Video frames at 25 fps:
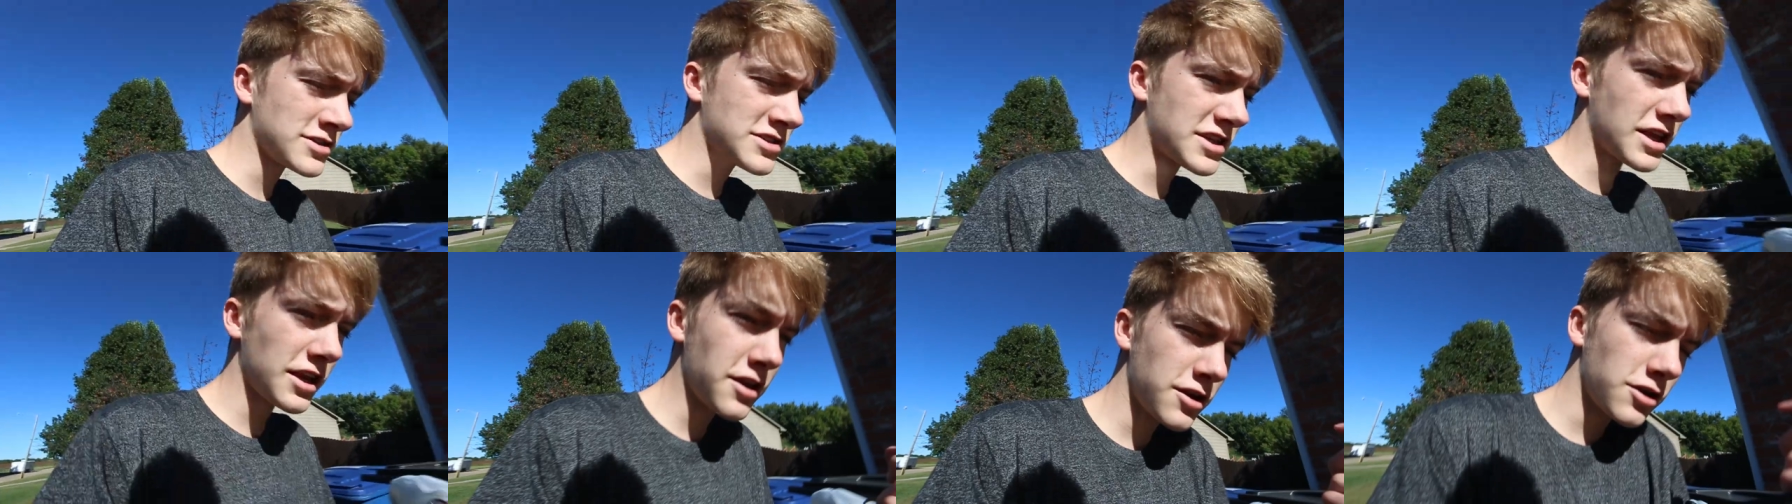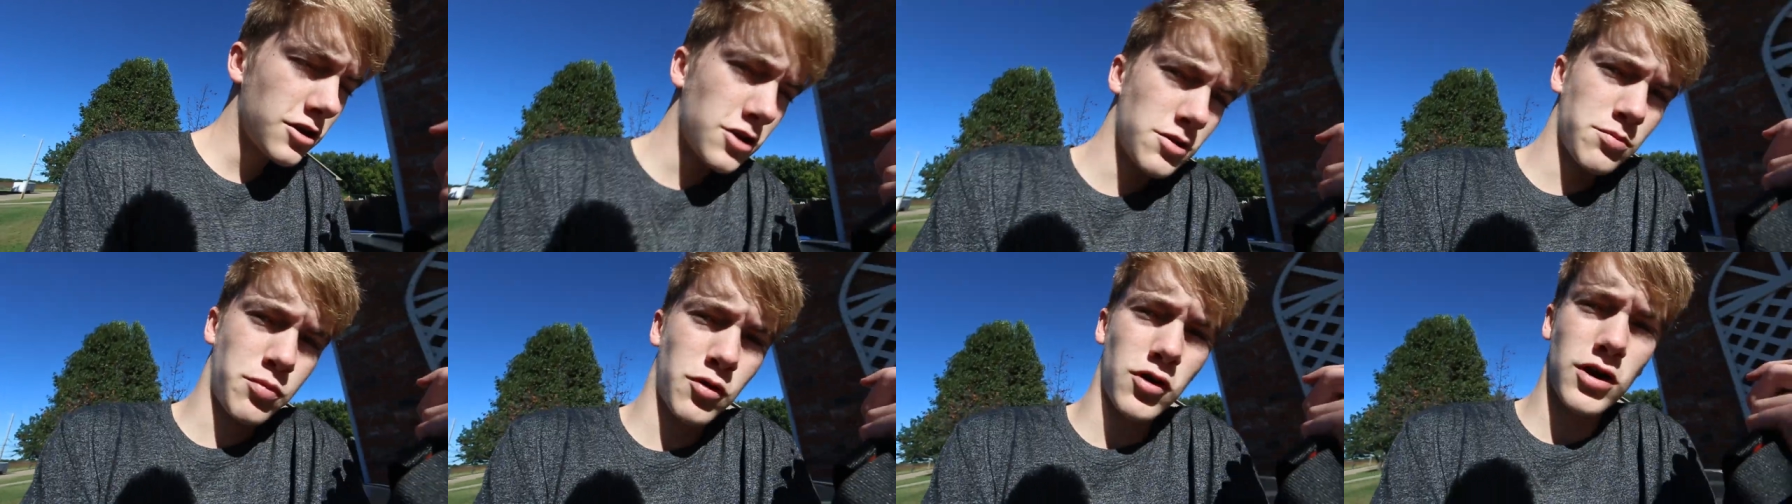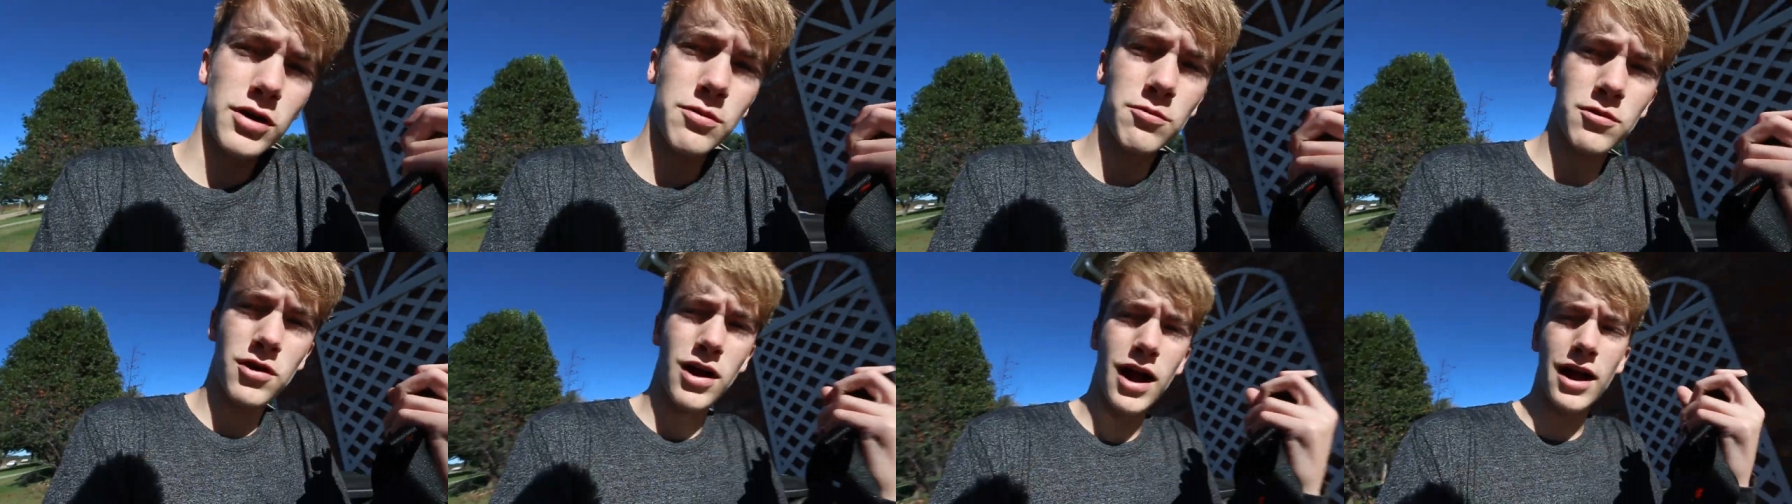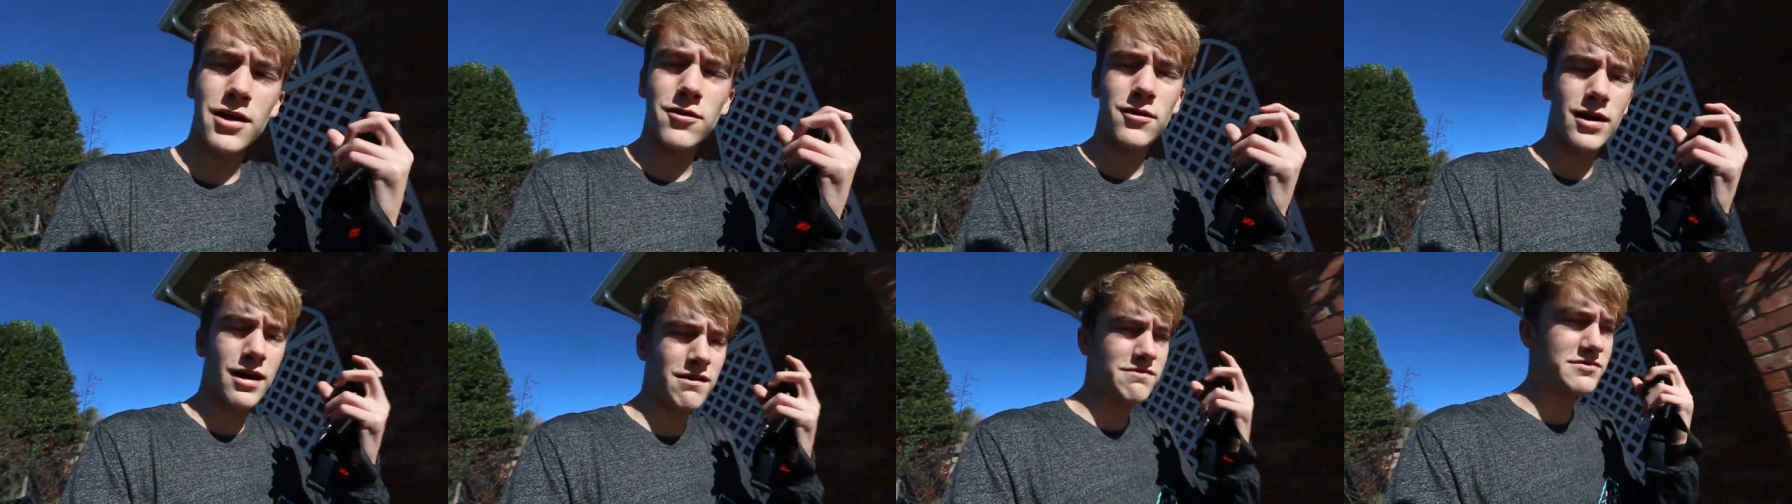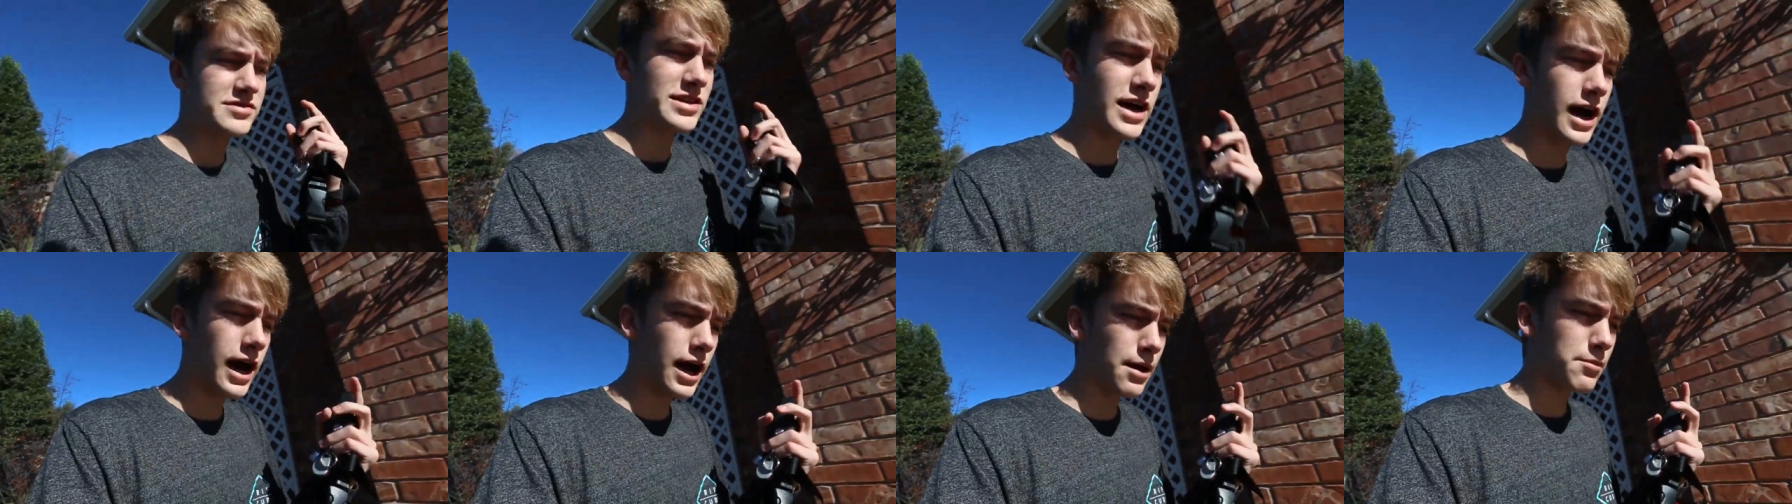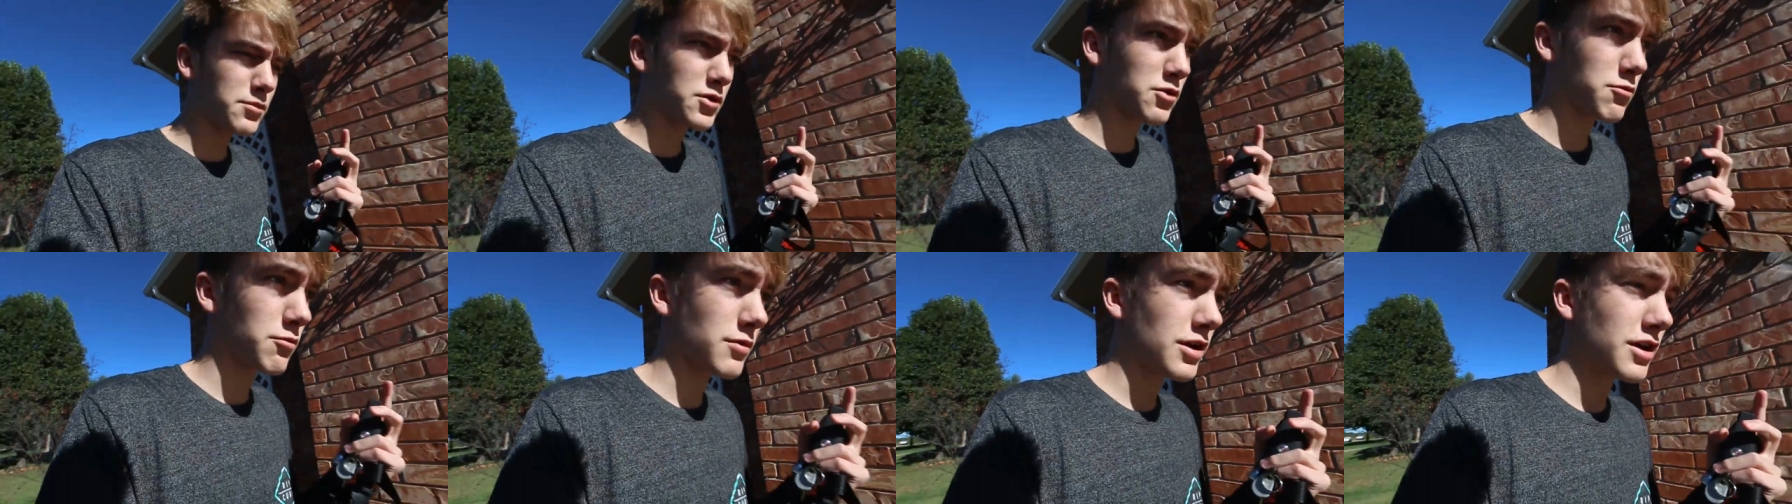it's getting to the point where I don't have
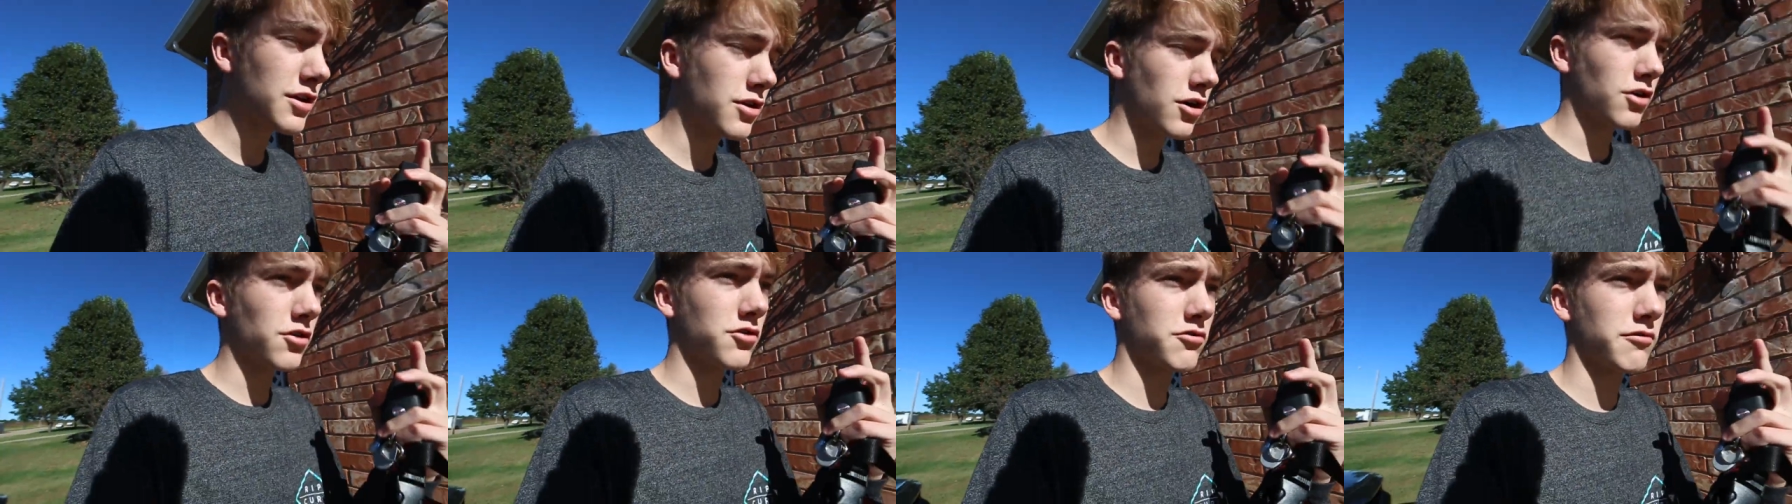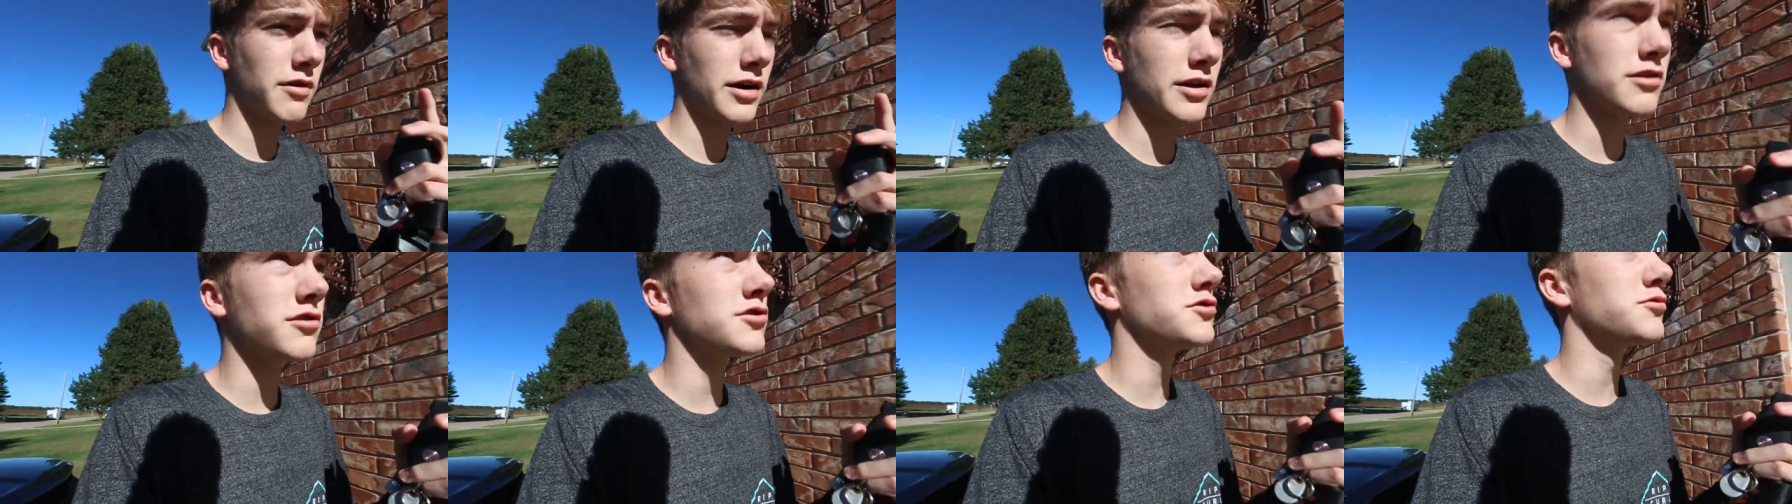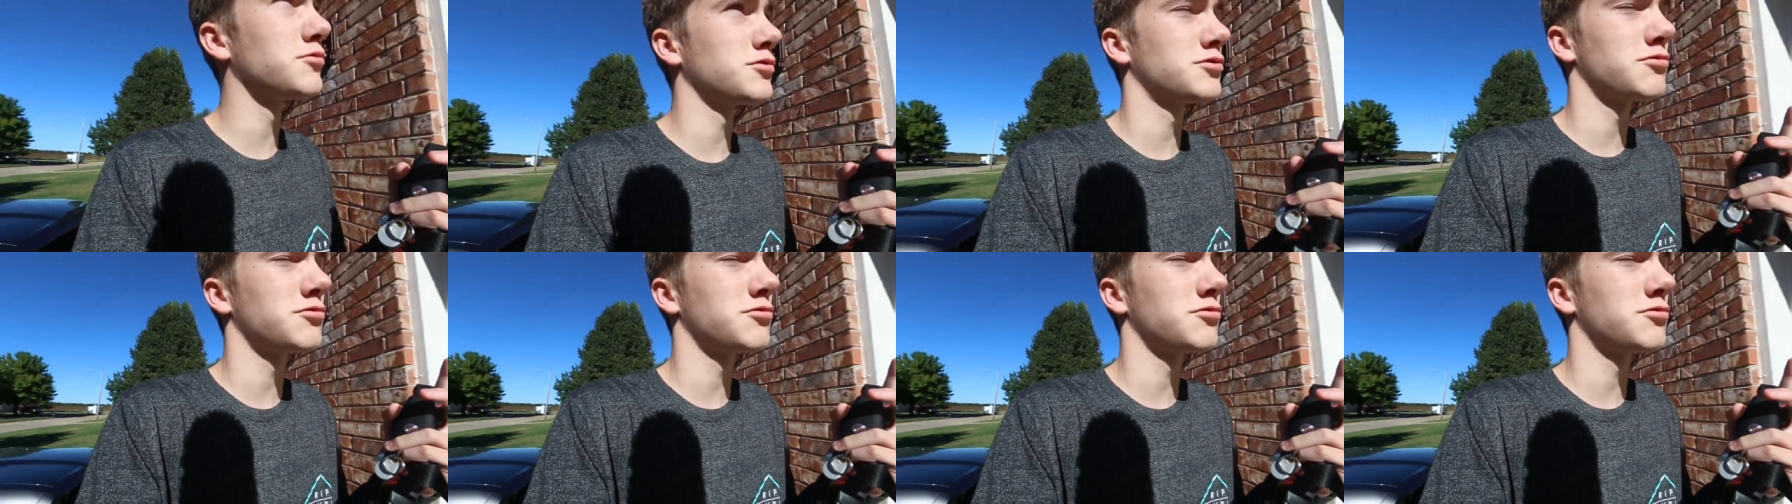time to read all the letters,